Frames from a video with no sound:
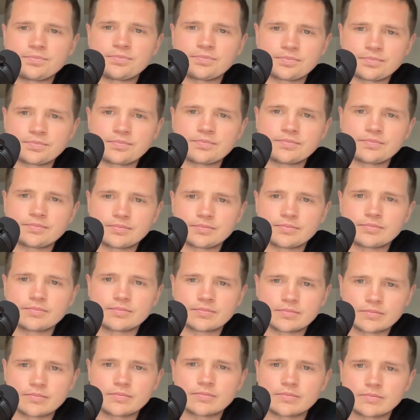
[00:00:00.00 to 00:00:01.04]
accomplished
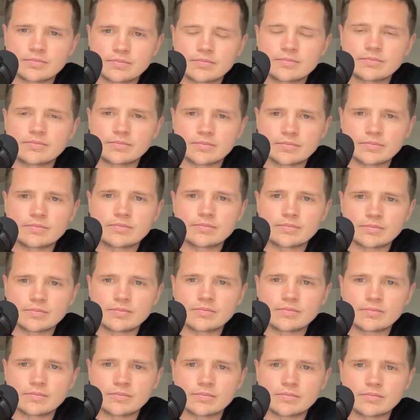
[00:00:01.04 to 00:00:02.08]
as they would
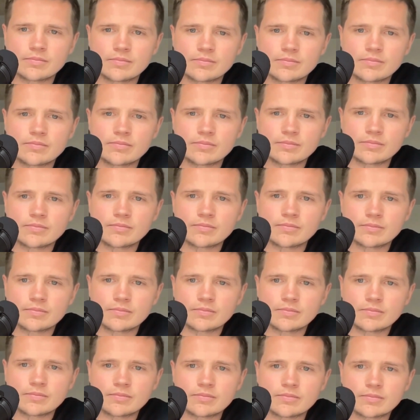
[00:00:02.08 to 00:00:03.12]
be as nice as they were.
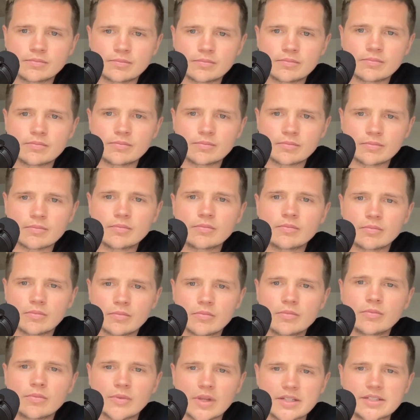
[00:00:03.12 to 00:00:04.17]
And there
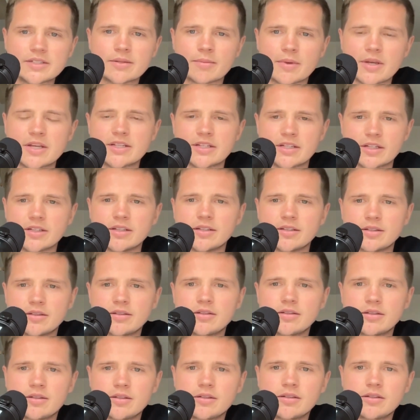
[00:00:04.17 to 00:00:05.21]
are just some really
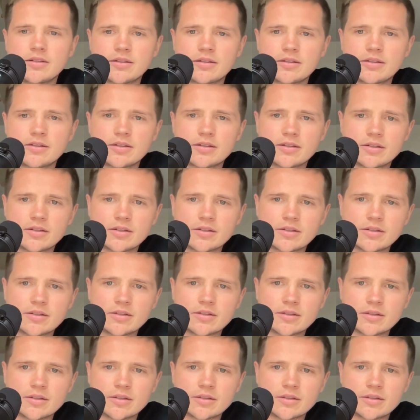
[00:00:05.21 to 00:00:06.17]
amazing and awesome people there.